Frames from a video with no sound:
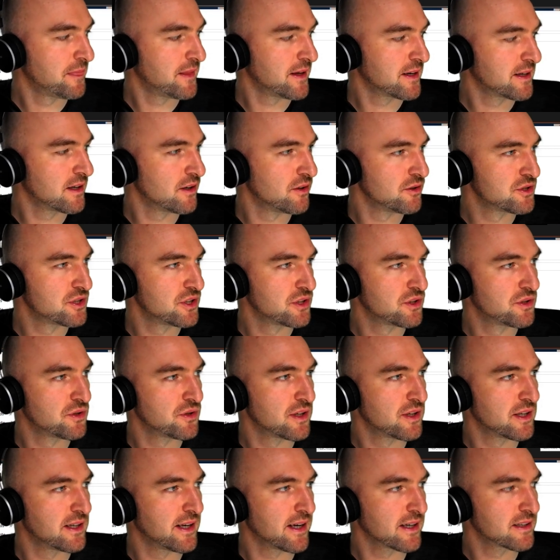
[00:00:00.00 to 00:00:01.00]
That goes you to
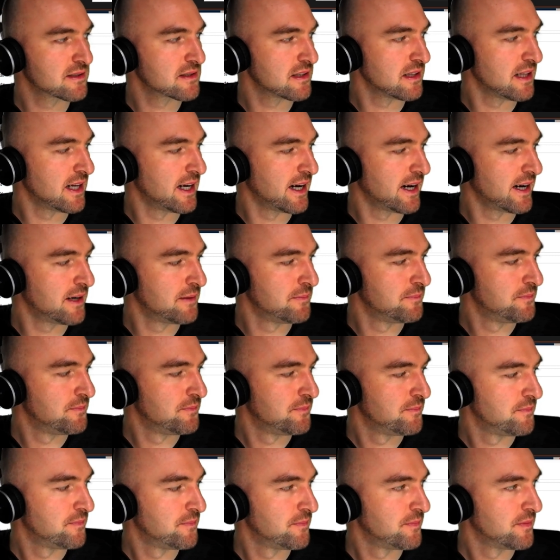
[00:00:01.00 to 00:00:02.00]
the next slide,
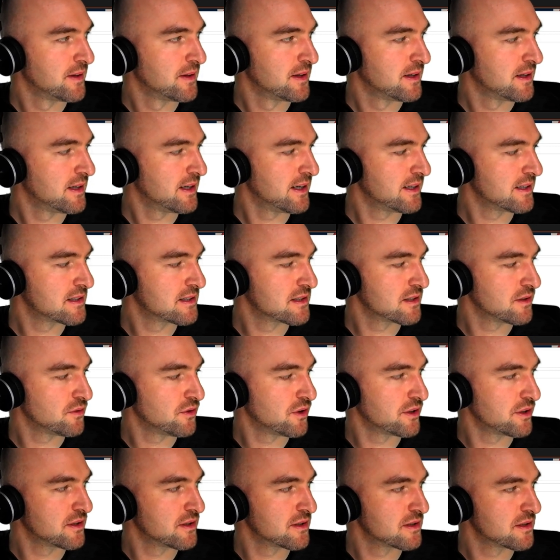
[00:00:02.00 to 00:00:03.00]
and so
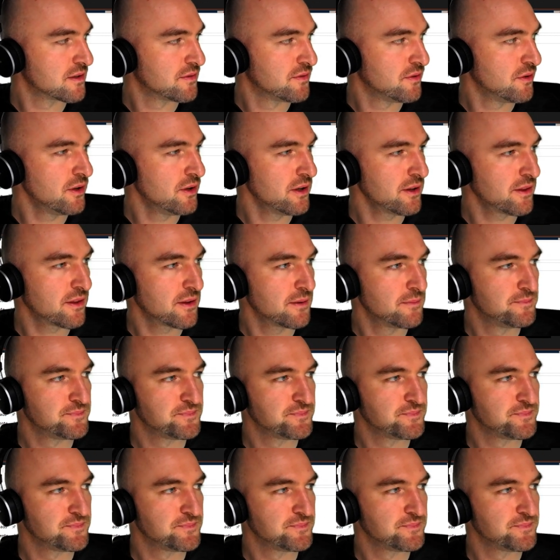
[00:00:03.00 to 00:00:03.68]
on and so forth.